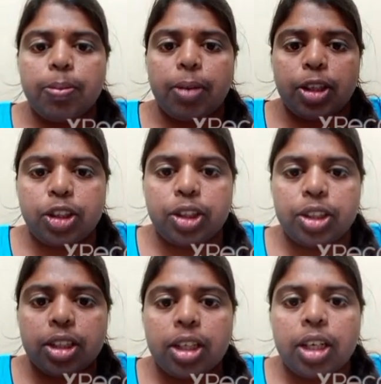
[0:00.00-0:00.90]
data
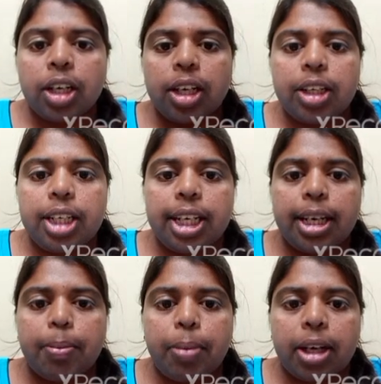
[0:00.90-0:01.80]
path
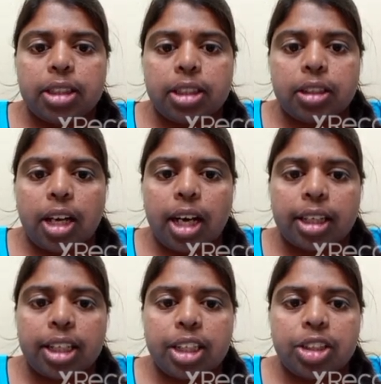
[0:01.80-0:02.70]
architecture combines the
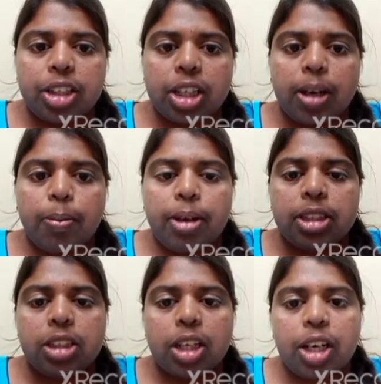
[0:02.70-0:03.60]
controller
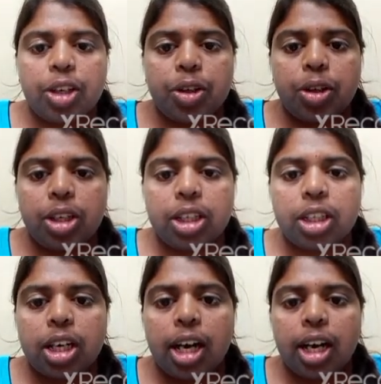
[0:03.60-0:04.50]
architecture
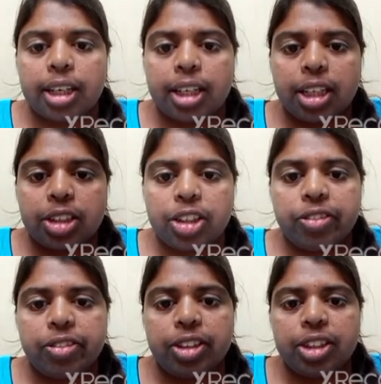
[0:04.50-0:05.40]
with data
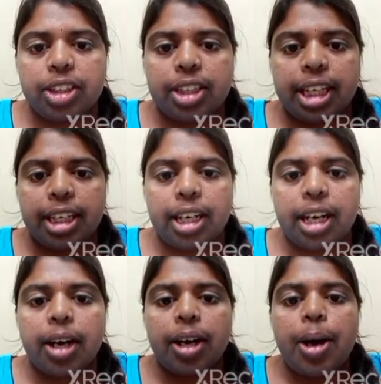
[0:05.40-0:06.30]

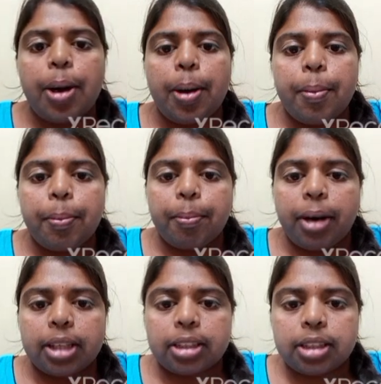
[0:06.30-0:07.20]
path
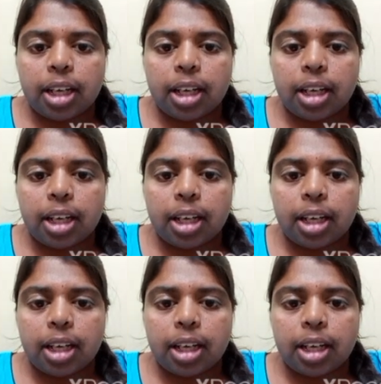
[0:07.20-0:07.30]
architecture.